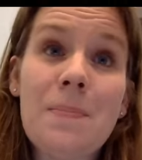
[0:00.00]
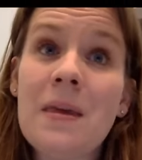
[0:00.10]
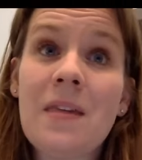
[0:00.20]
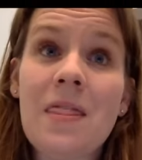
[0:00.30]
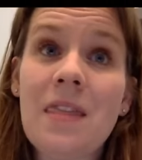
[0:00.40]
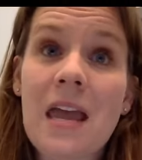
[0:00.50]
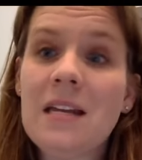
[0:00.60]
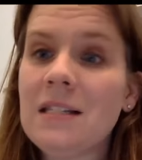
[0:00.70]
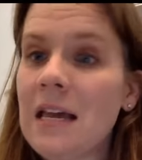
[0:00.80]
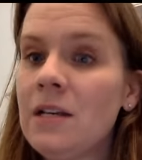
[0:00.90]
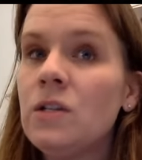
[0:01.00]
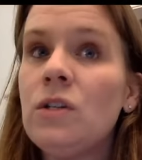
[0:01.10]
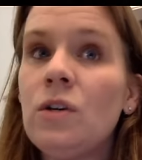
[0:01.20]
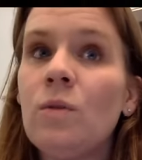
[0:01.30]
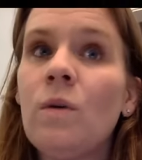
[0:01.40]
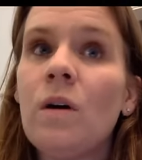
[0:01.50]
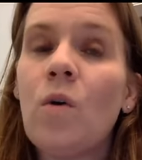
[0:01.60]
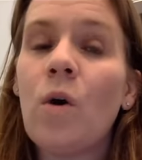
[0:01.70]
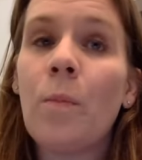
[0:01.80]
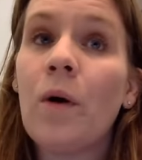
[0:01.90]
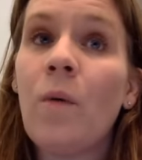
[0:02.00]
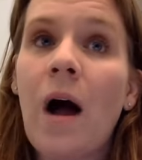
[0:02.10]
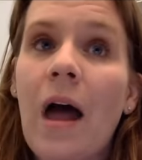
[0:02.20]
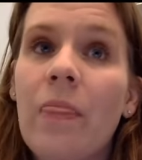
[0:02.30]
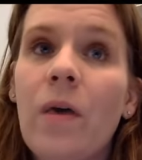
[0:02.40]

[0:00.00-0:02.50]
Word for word: that they decided to do corporate wide,